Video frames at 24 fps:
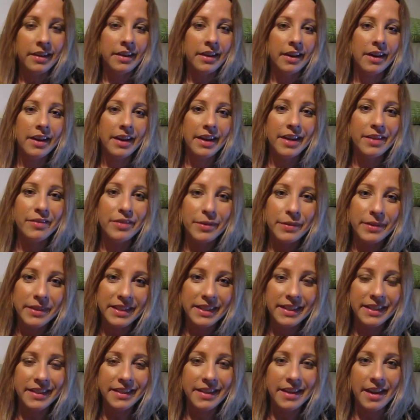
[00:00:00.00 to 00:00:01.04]
Hi
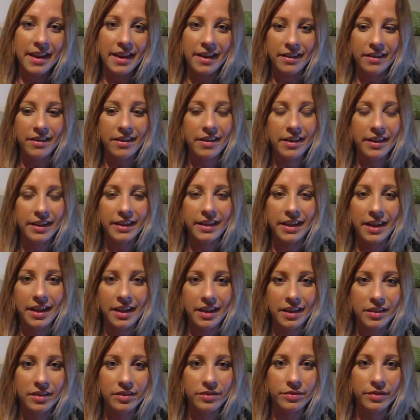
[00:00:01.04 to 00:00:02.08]
everyone, and hi
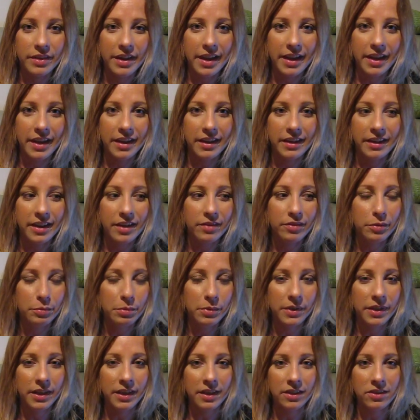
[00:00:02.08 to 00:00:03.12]
Gav and
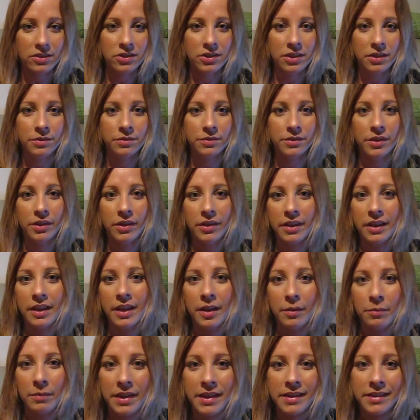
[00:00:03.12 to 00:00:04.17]
everybody at
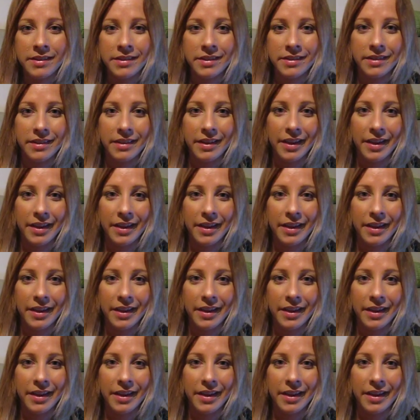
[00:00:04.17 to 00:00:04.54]
shiftdotms,